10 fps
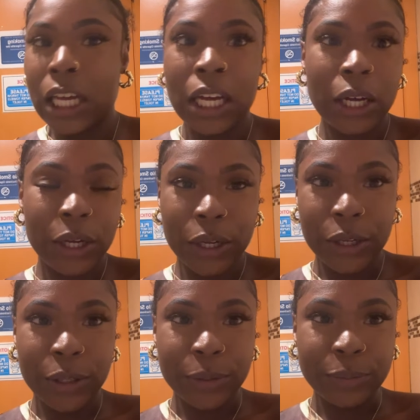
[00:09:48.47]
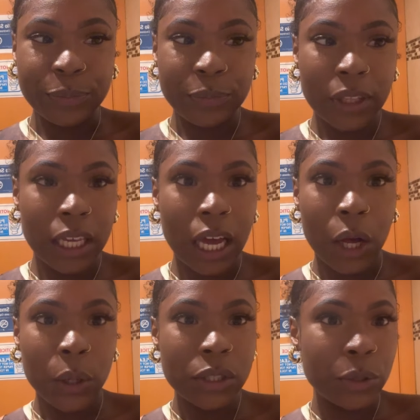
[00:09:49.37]
He got
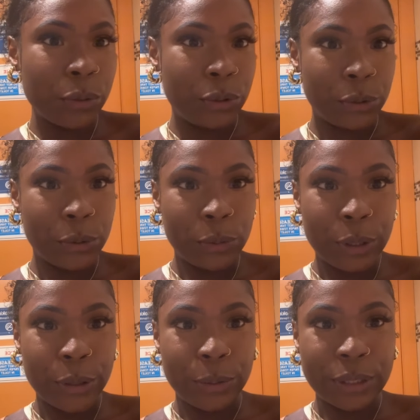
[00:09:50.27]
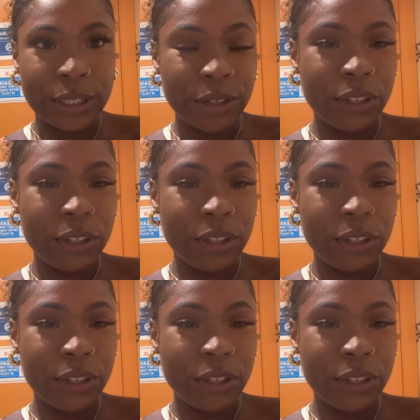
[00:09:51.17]
all his little jewelry on and stuff.